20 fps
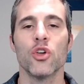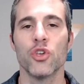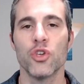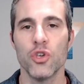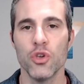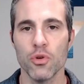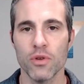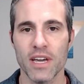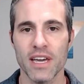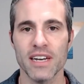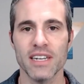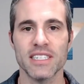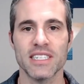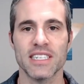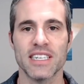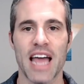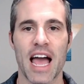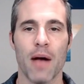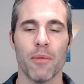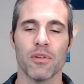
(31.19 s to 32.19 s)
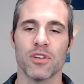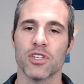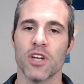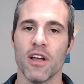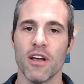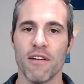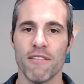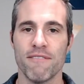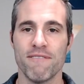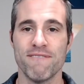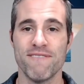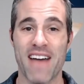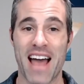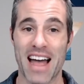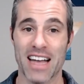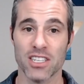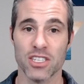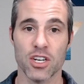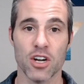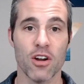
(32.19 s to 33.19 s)
you can establish
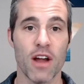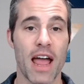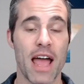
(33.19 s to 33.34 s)
faster